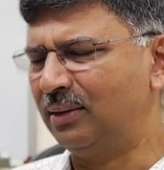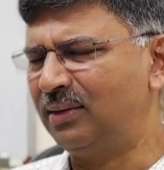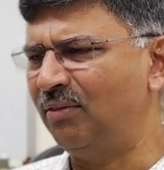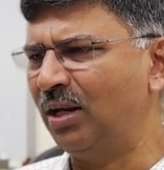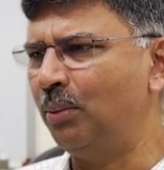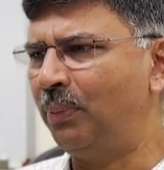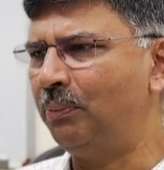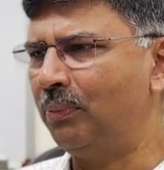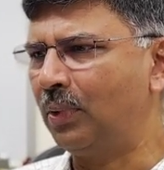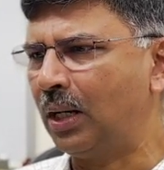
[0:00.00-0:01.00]
several
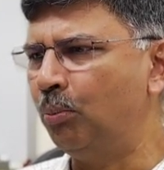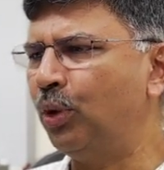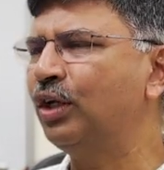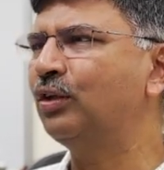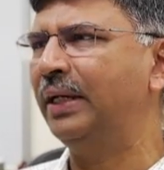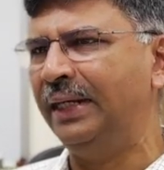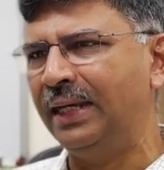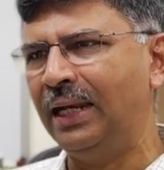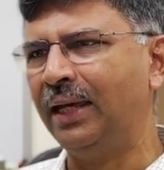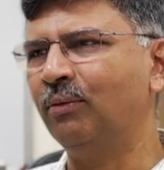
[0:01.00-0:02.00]
components of the
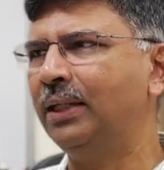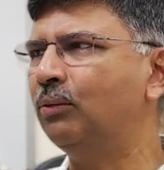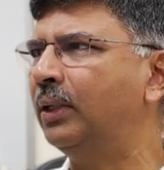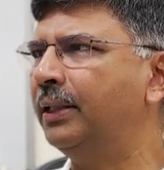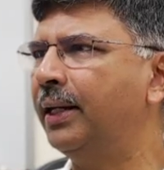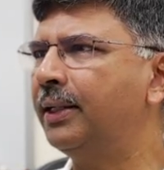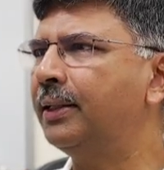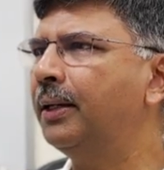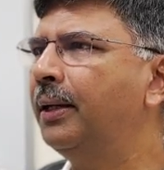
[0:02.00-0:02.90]
Indian language, WordNet.